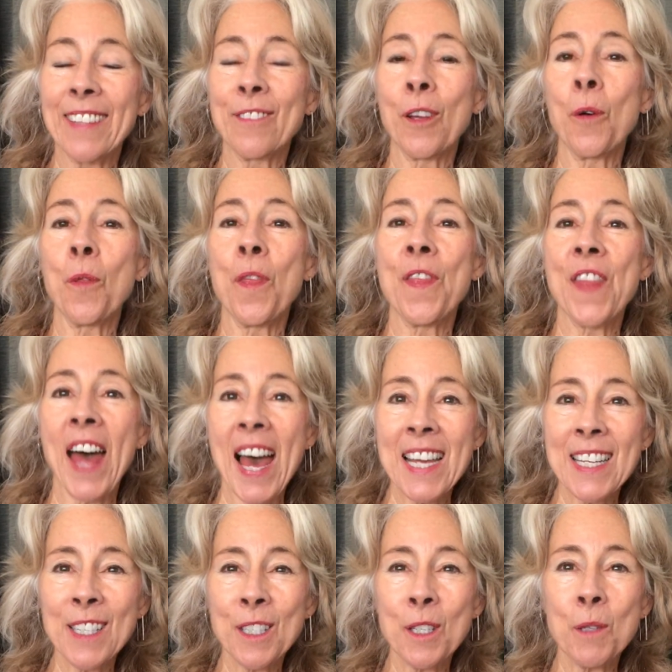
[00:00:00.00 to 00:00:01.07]
So
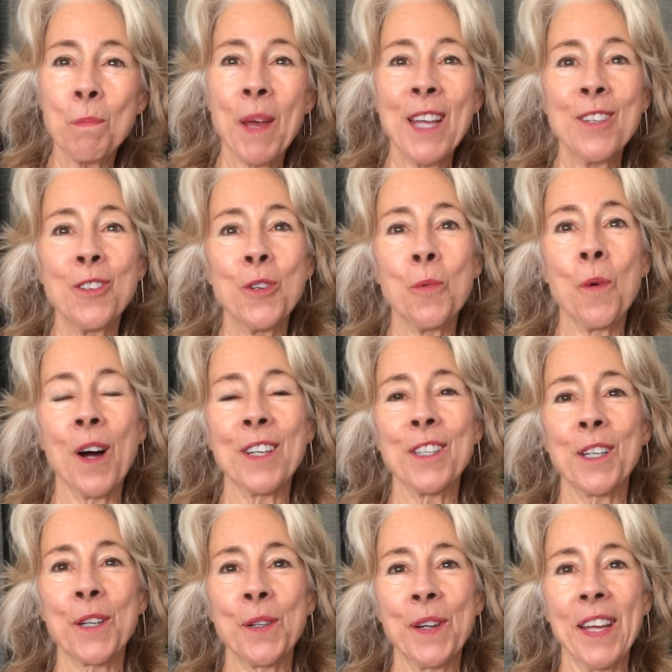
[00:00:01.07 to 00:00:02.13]
that is the space you want
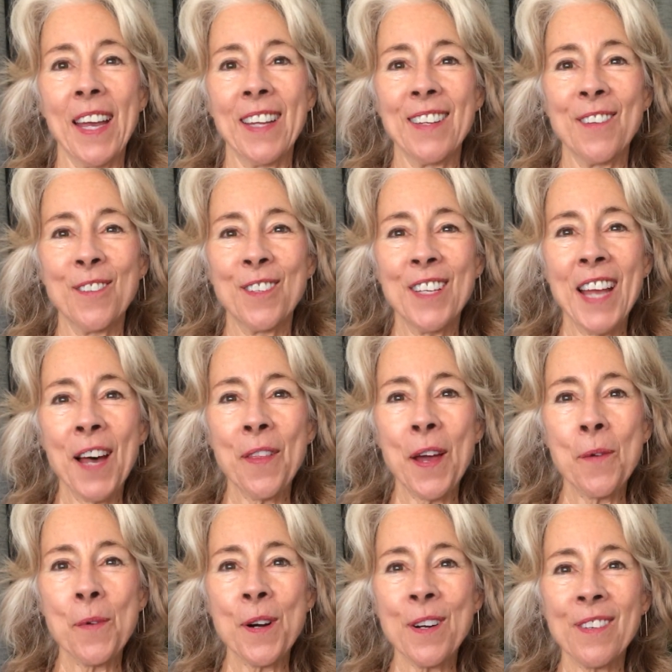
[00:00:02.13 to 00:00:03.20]
to create. You see how
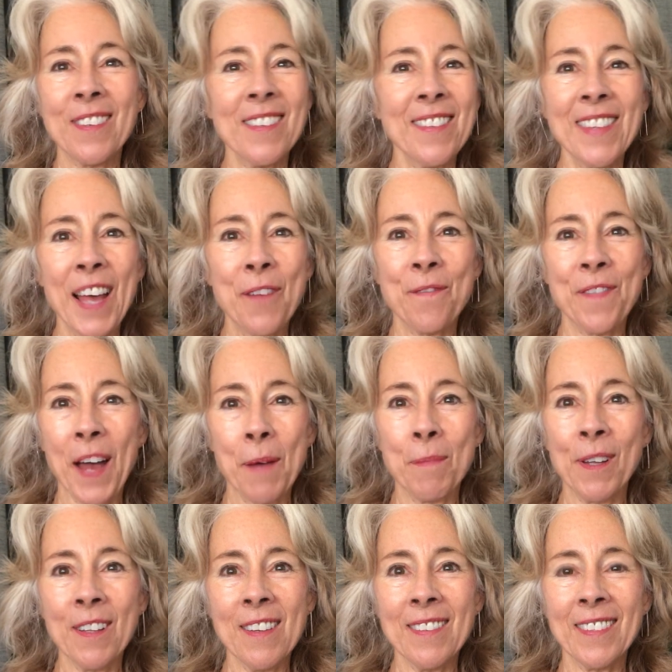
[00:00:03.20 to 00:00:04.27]
that works? Isn't that
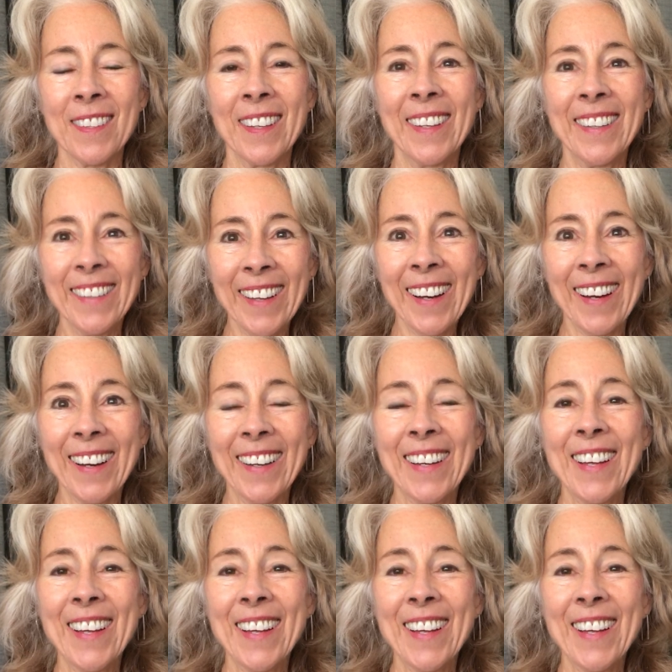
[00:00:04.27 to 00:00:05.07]
fabulous? Yeah.